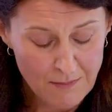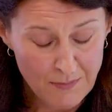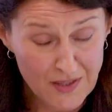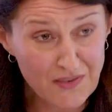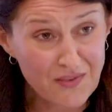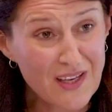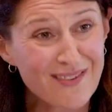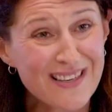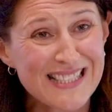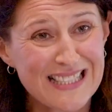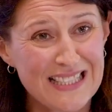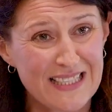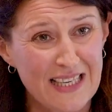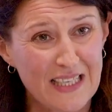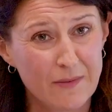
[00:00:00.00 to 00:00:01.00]
But if there
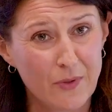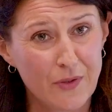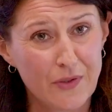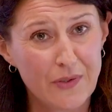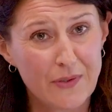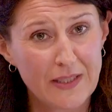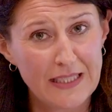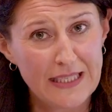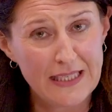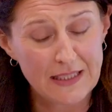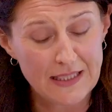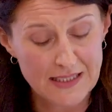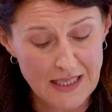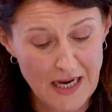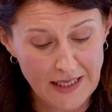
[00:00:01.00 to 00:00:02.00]
isn't anyone who can
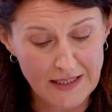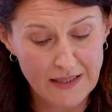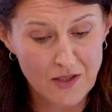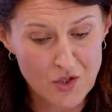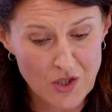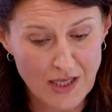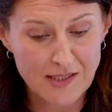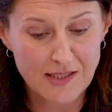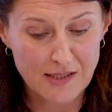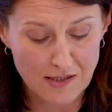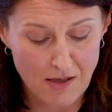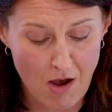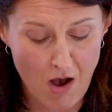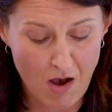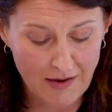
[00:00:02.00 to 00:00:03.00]
legally sign it, then the
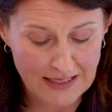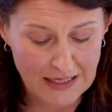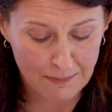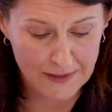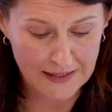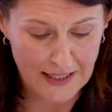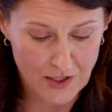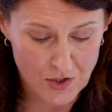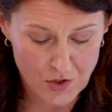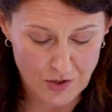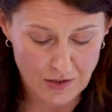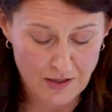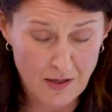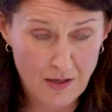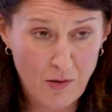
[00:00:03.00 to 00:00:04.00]
chances are an
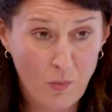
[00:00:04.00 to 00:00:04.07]
application